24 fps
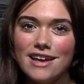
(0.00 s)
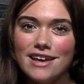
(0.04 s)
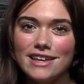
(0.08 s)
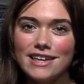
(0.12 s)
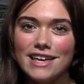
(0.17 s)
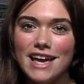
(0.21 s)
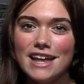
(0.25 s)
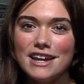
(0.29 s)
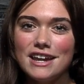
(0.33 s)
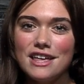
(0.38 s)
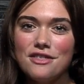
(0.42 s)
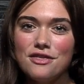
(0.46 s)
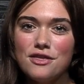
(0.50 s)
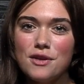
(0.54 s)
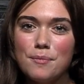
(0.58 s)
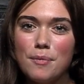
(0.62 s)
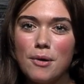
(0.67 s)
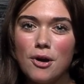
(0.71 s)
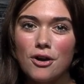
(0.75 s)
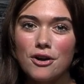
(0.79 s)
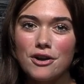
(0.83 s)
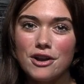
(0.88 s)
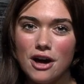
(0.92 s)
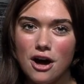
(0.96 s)
Kenneth
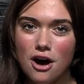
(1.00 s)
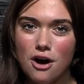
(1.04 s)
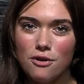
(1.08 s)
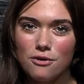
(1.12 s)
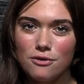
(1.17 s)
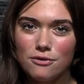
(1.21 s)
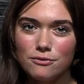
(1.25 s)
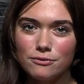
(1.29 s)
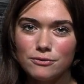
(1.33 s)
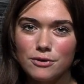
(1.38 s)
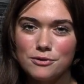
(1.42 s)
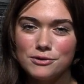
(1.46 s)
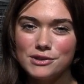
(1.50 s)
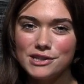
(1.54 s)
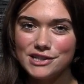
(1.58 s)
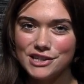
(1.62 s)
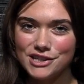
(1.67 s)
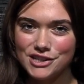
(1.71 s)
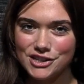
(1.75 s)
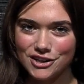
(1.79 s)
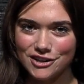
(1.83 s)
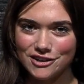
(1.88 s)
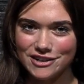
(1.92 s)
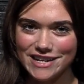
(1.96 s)
Abarno, Rose's
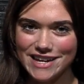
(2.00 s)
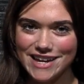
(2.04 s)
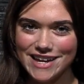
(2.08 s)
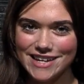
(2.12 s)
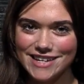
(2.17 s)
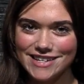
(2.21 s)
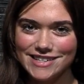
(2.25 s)
attorney,